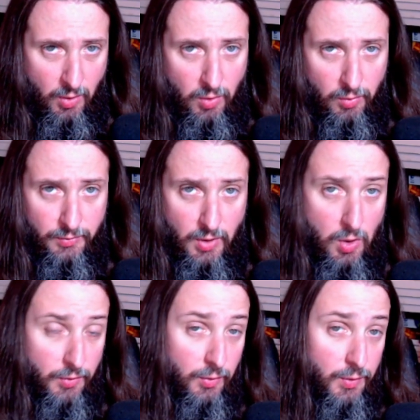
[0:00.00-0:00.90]

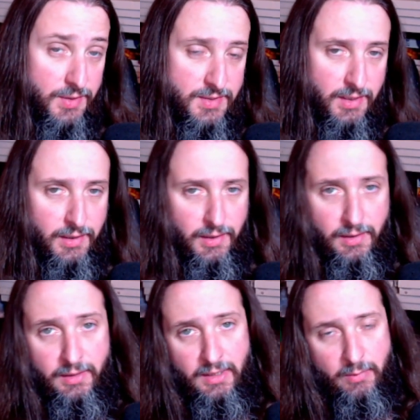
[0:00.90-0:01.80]
called Lord
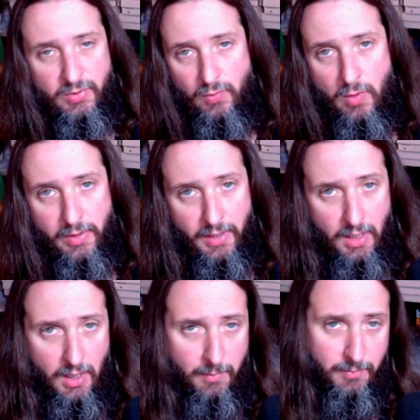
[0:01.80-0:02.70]
Zir. He was woken
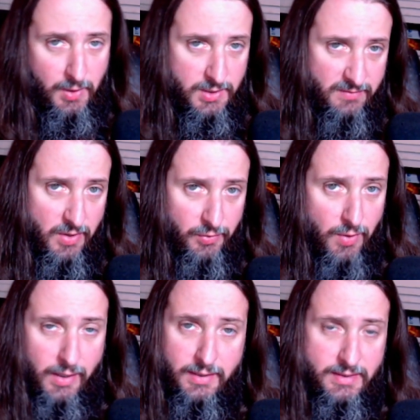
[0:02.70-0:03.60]
up because of all the
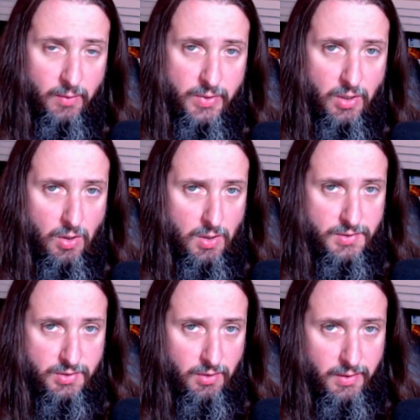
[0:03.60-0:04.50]
ruckus that we
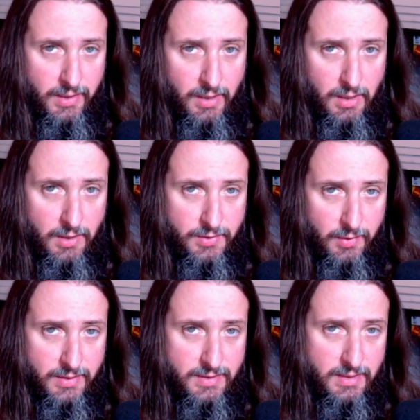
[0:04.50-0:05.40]
caused during
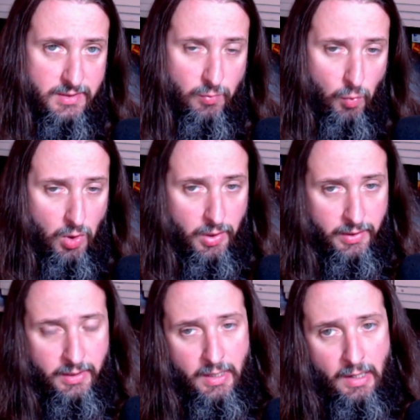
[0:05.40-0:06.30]
season
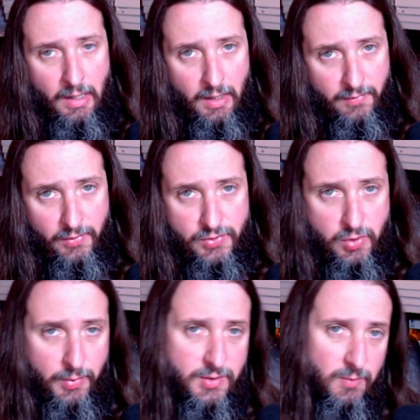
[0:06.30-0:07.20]
1. There's
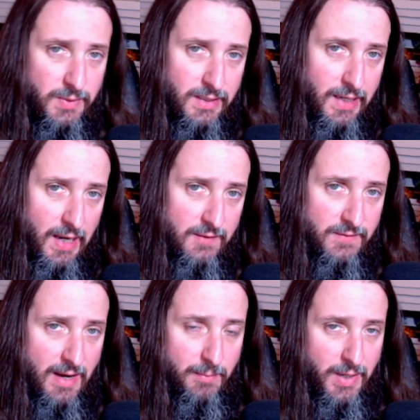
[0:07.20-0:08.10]
going to be a
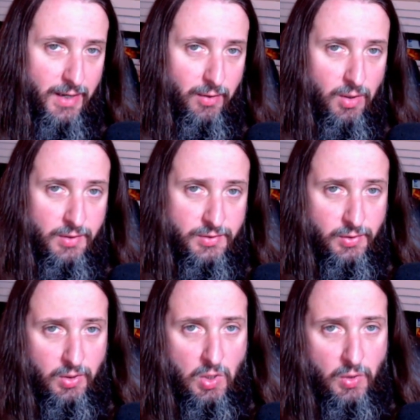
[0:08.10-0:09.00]
vampire
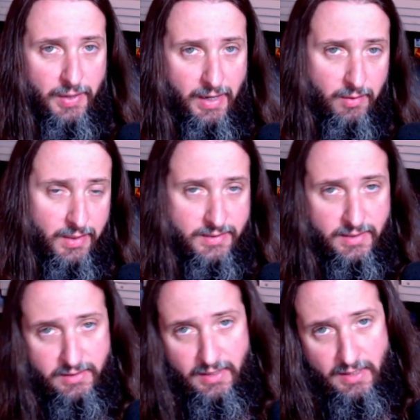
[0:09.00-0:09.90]
hunter called Eris
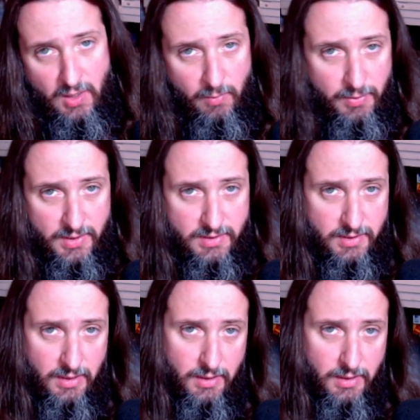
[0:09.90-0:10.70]
that's going to help us,